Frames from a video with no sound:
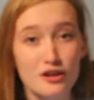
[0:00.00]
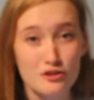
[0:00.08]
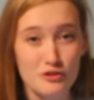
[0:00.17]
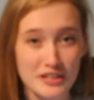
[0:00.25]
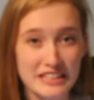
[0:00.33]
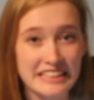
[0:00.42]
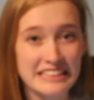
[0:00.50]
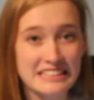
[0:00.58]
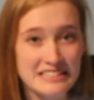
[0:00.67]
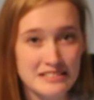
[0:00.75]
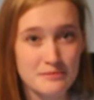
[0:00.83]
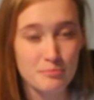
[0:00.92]

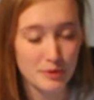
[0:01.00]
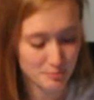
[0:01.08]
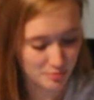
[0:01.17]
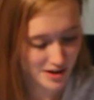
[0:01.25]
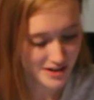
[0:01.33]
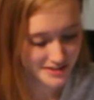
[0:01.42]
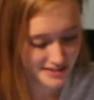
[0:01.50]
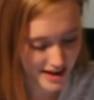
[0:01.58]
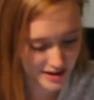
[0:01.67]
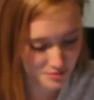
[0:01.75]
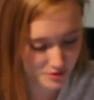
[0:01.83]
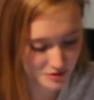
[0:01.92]
agrees, but prays to
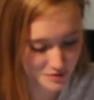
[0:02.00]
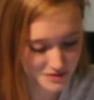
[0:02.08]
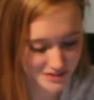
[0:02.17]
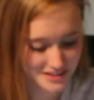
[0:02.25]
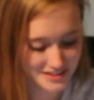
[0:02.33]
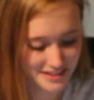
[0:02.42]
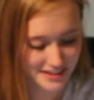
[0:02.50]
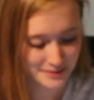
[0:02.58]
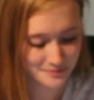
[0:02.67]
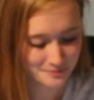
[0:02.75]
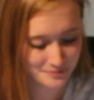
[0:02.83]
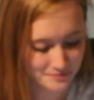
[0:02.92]
anyone who's
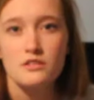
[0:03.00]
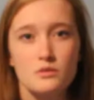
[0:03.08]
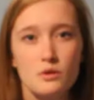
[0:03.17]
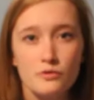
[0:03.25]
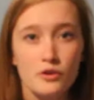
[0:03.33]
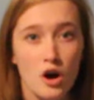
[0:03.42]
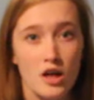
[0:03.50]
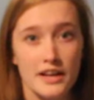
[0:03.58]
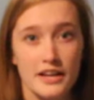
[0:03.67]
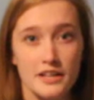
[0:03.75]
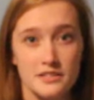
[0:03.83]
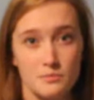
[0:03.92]
listening. So overall,
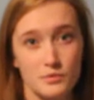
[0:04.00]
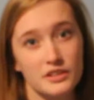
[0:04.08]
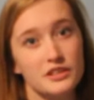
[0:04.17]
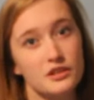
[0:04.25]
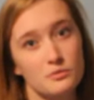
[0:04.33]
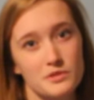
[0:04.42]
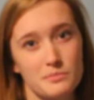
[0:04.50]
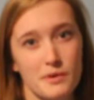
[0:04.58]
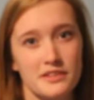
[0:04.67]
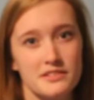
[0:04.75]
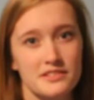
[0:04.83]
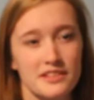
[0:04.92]
I got some really good
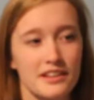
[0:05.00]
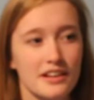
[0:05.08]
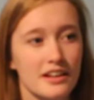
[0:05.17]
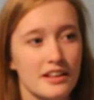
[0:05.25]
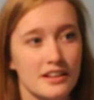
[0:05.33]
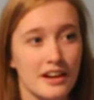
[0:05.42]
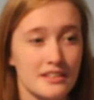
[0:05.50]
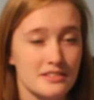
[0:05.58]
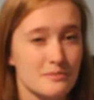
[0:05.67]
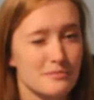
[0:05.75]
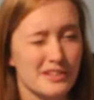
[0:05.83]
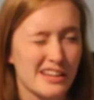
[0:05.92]
responses, and then I got
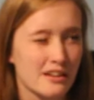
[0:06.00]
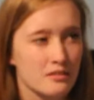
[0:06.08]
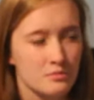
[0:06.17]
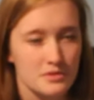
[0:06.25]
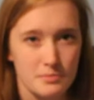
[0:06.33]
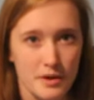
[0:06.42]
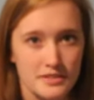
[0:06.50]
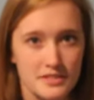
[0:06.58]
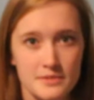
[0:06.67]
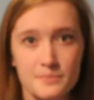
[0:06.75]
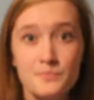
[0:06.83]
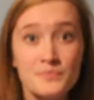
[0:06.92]
some
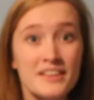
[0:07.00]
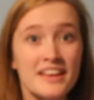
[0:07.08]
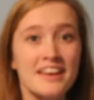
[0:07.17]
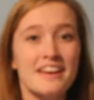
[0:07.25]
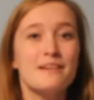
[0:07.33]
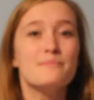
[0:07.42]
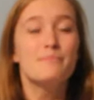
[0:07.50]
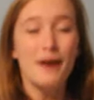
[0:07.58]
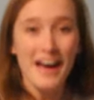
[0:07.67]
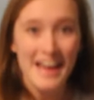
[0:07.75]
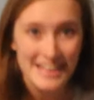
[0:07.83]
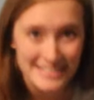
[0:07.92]
responses.
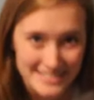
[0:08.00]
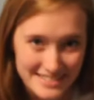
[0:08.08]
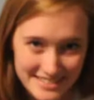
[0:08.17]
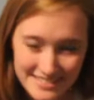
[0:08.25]
But